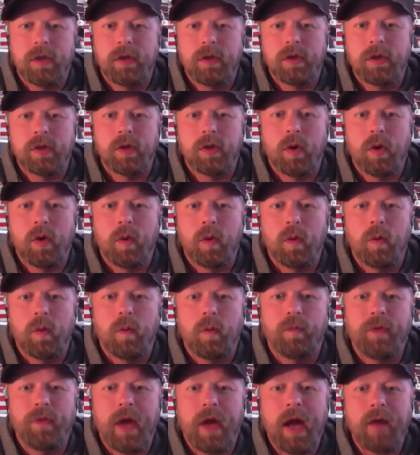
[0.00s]

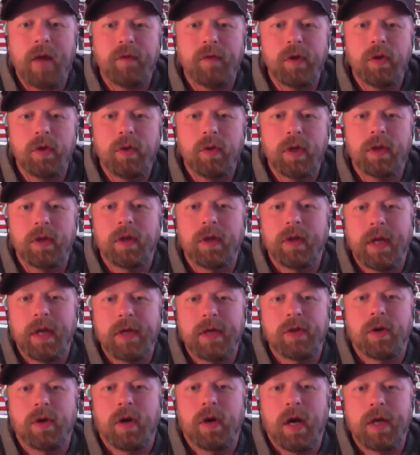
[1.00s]
So after you get the
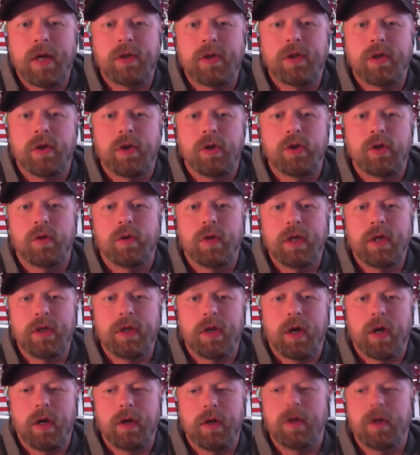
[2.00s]
laser eye surgery
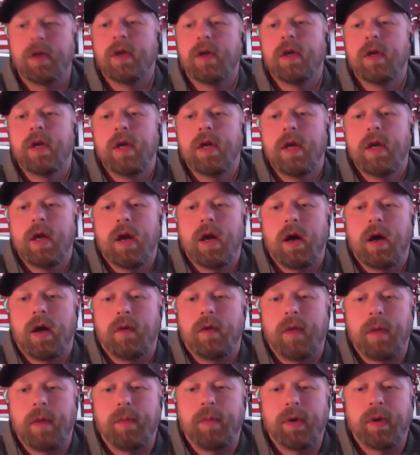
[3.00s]
done,
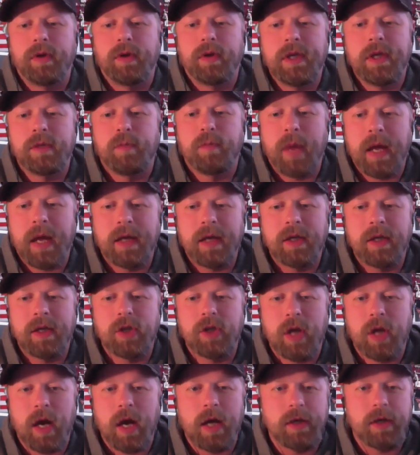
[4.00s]
they put these
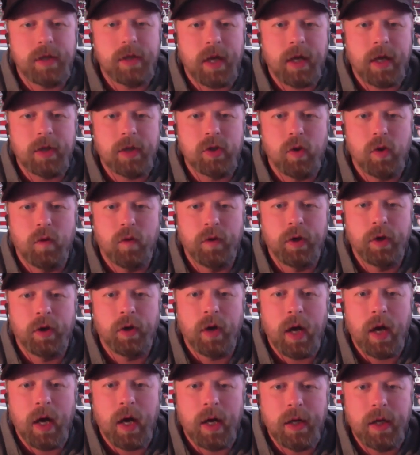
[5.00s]
bandage contacts over
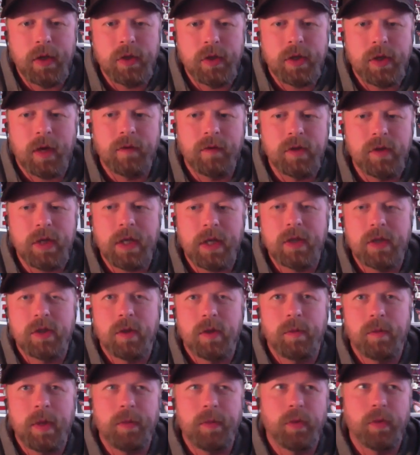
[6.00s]
your eyes. I've seen
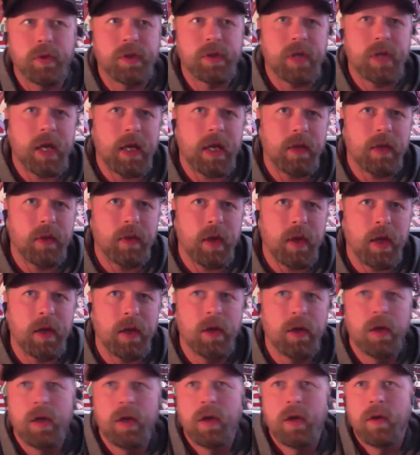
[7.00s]
some people say that
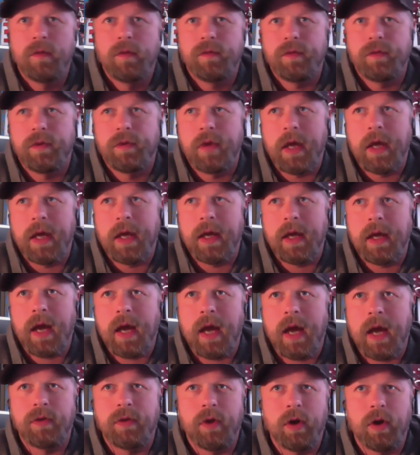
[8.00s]
they
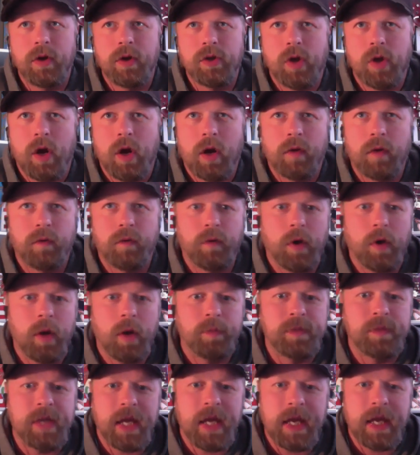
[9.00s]
had theirs on for
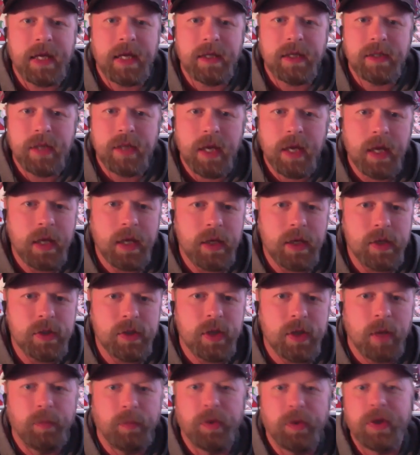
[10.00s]
up to 8
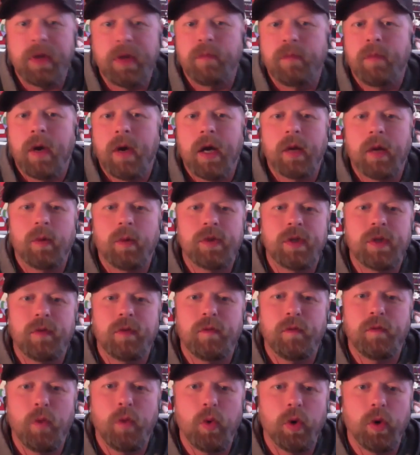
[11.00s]
days. I believe mine was at
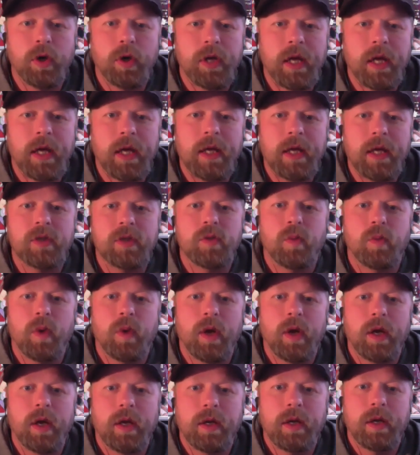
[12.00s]
4 days
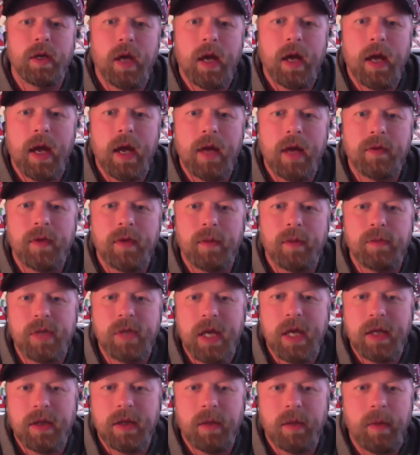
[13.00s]
when I had them
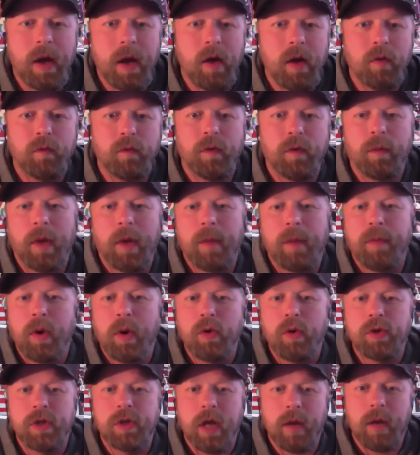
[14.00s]
take them out for my
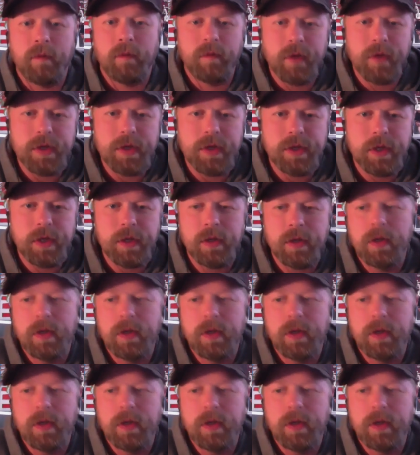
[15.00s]
post-op visit.